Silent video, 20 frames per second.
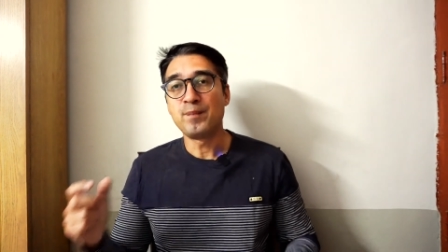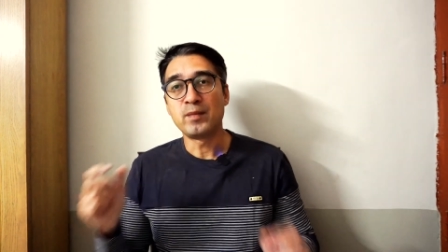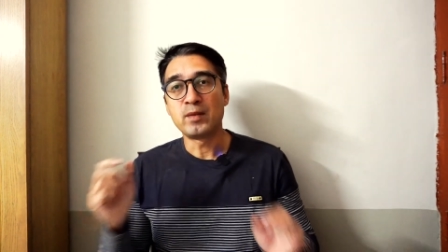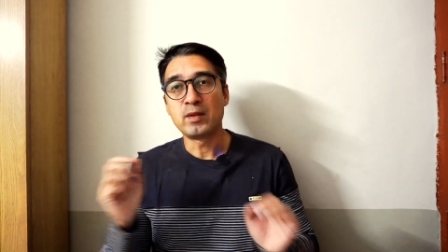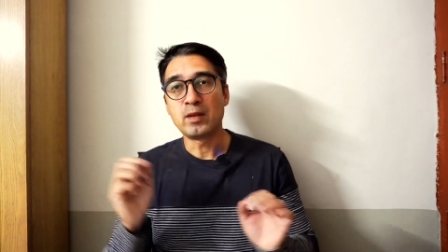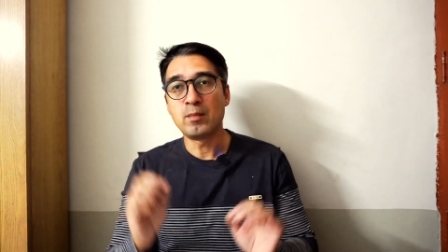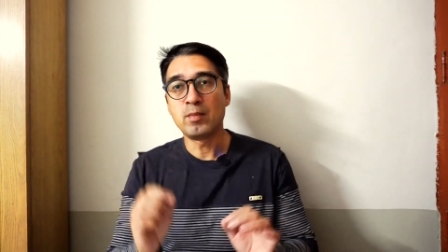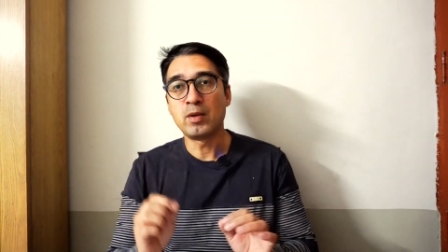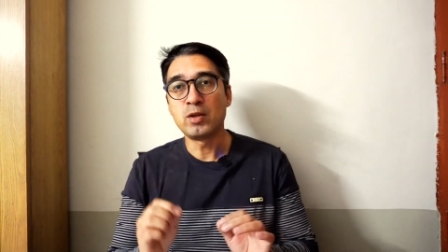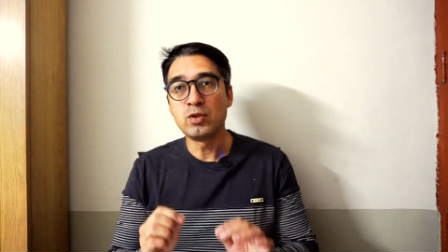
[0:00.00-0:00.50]

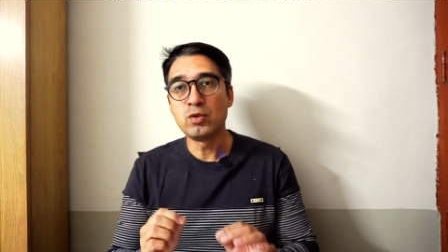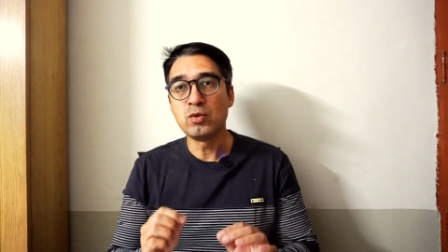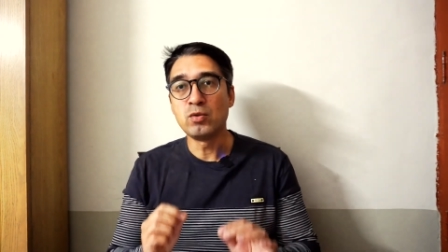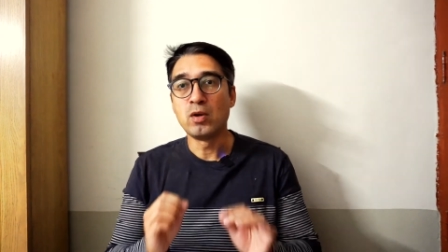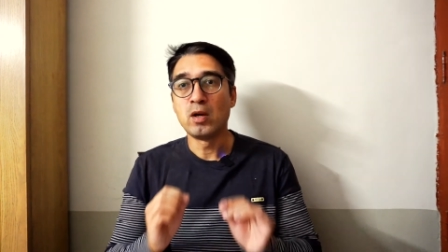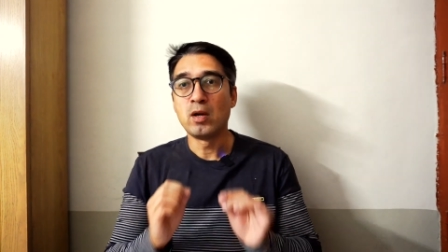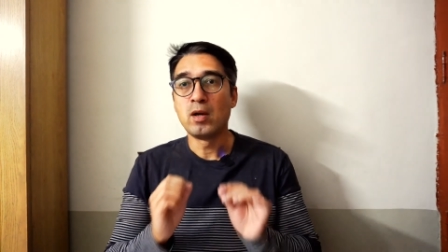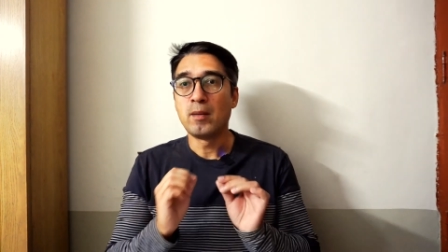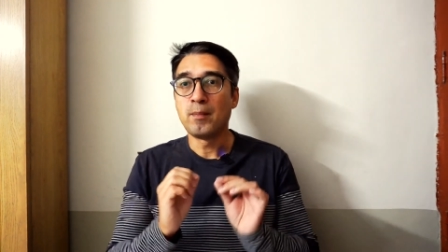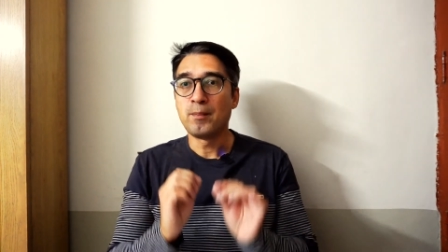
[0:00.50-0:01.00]
Number two,
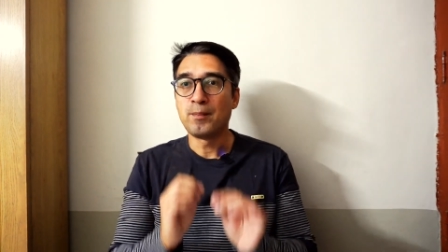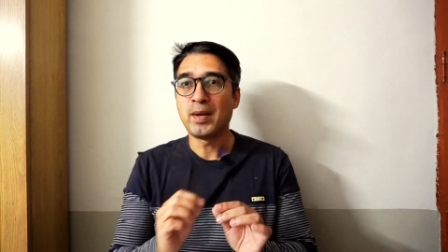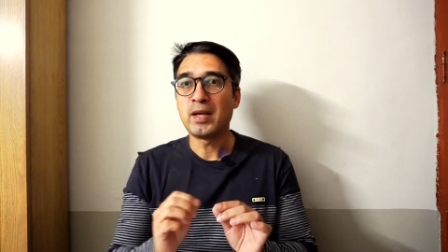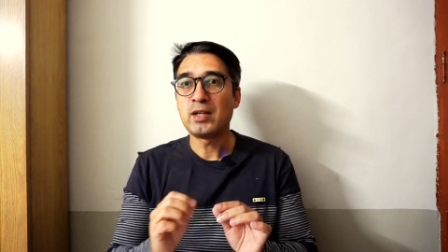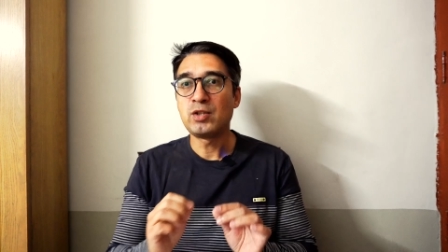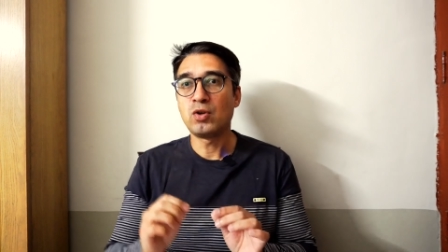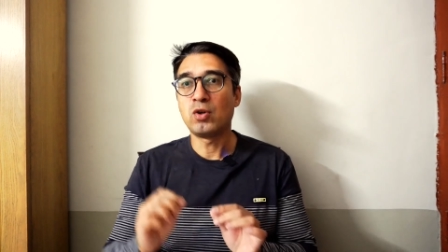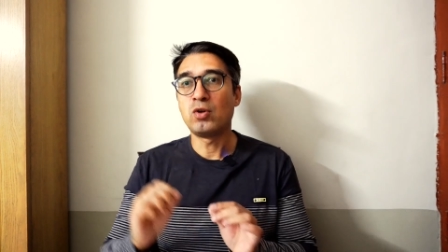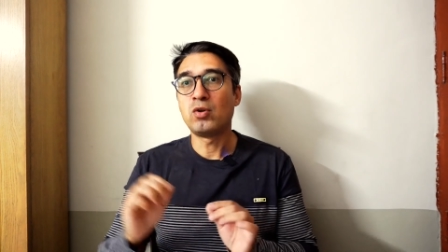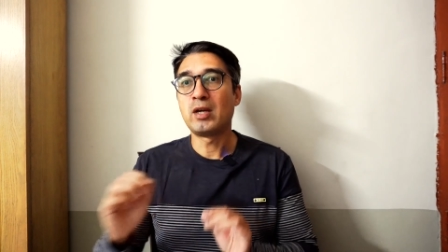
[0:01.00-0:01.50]

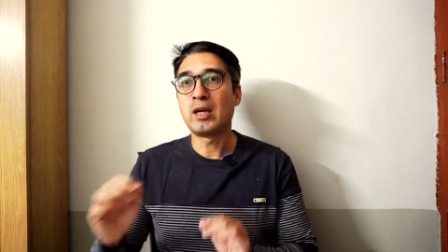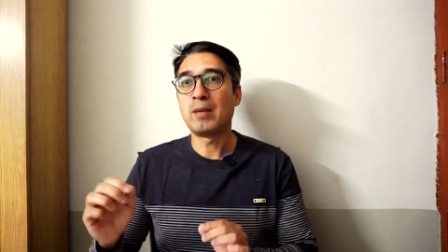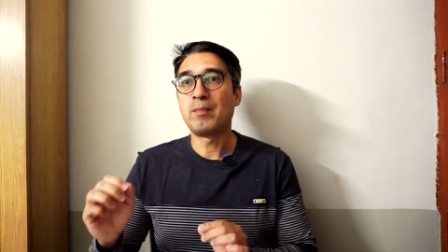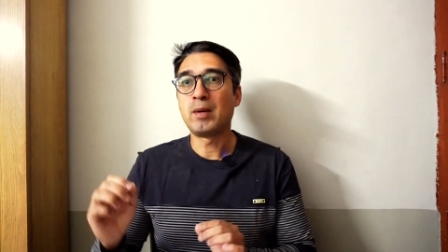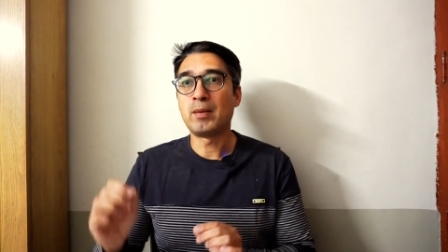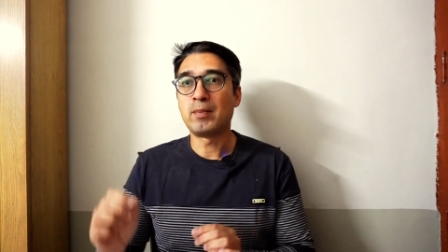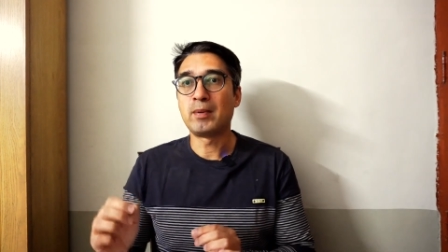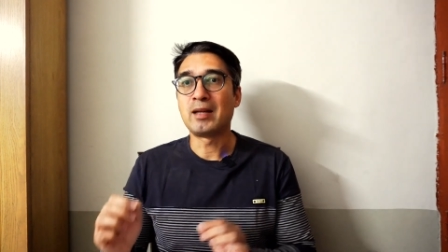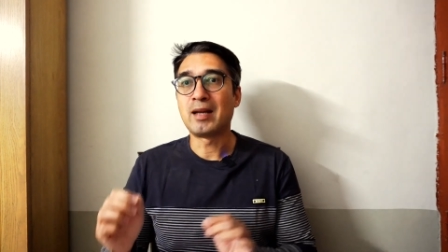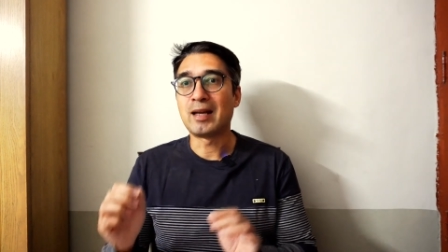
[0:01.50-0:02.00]
make sure you keep
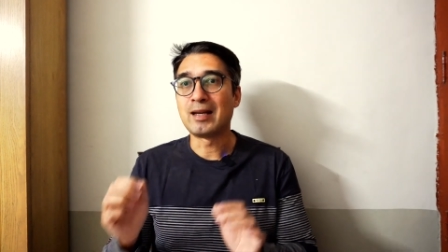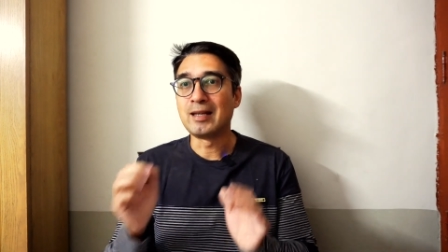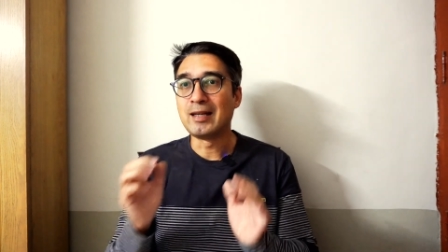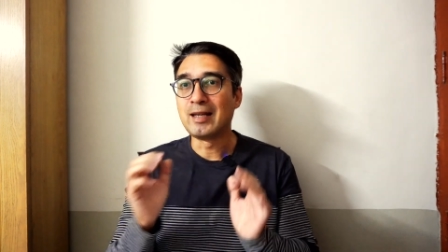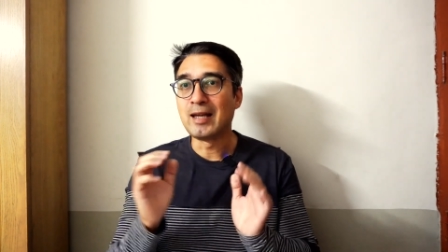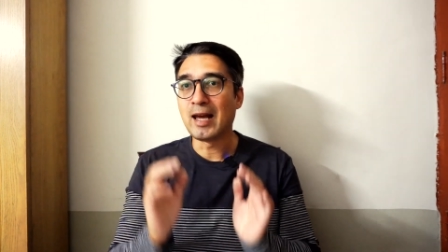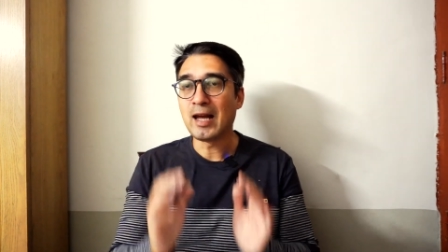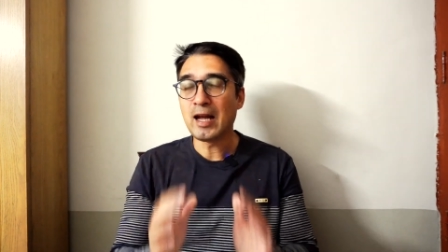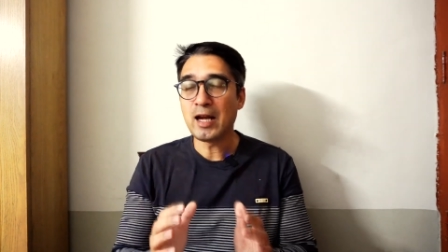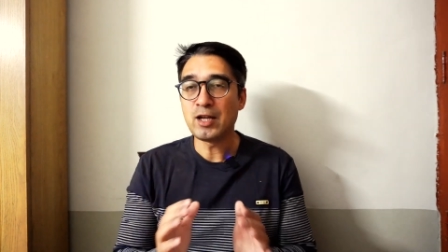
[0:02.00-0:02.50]
people
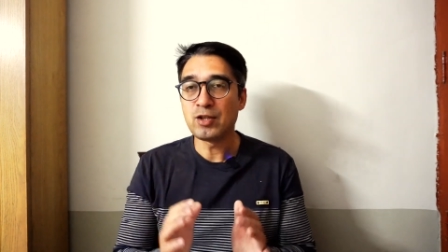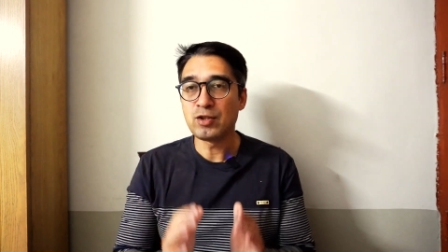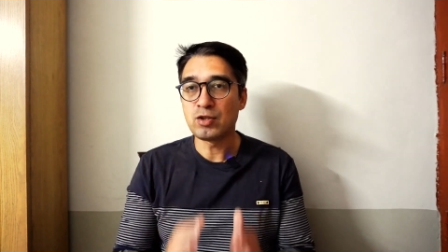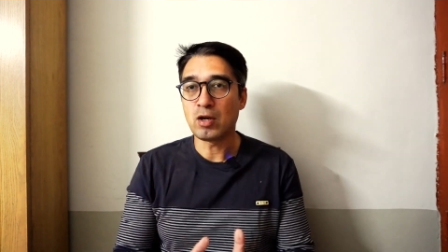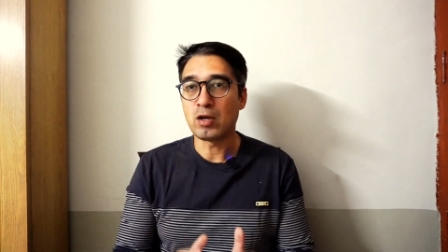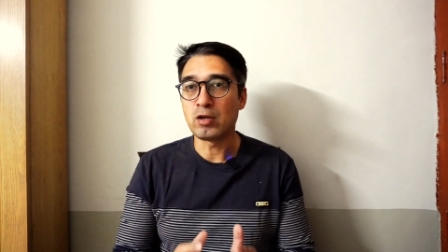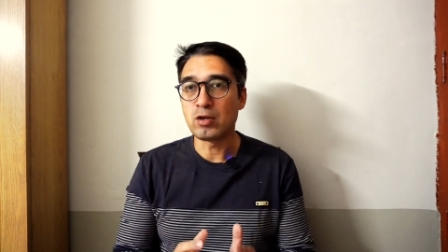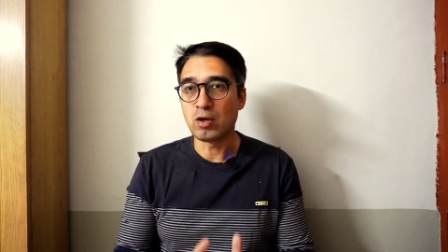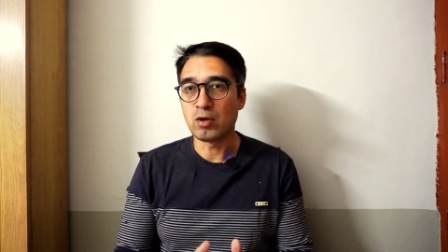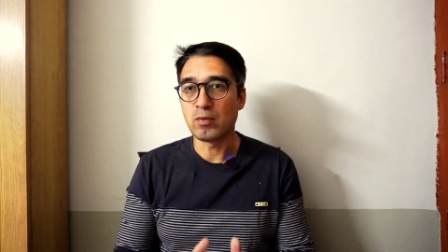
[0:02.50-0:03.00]
engaged
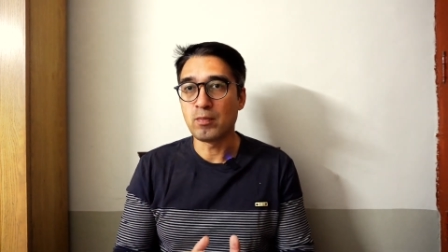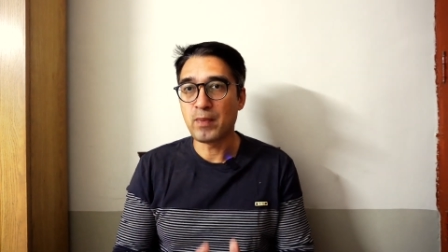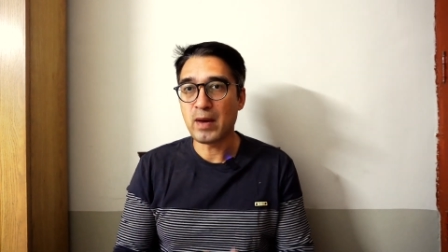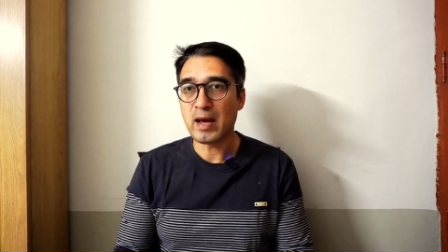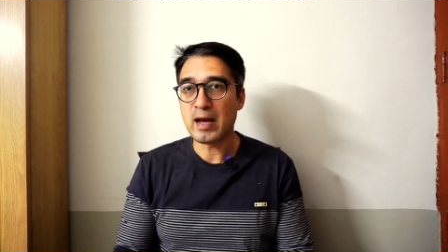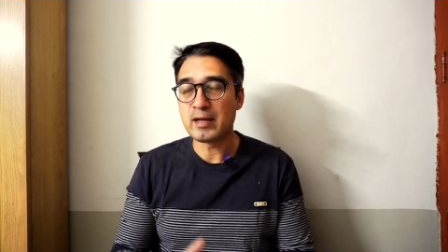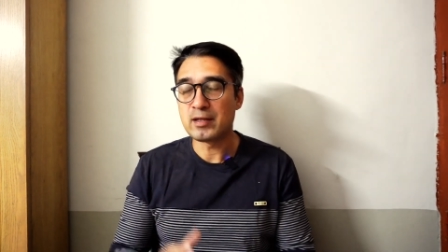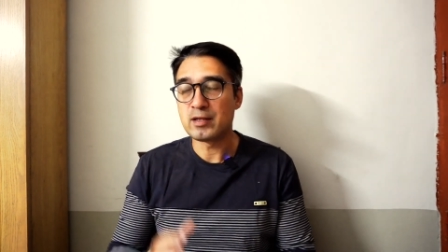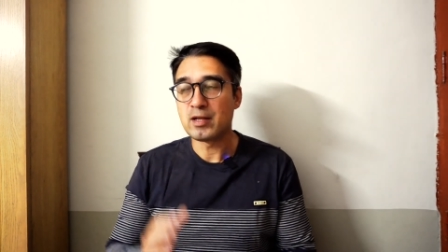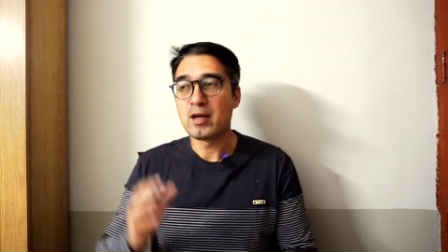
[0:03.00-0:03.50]
on your
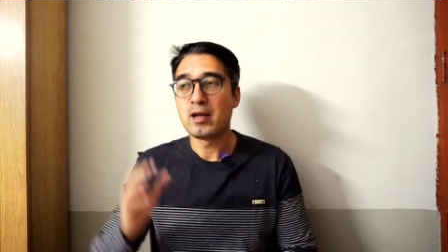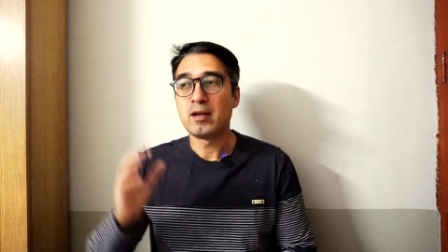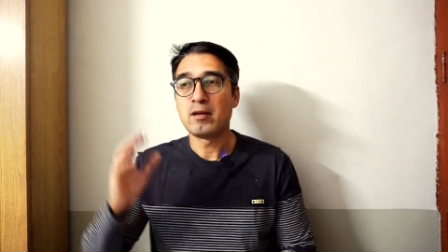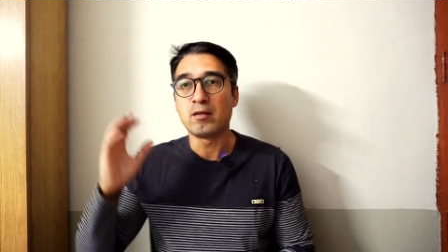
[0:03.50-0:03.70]
page.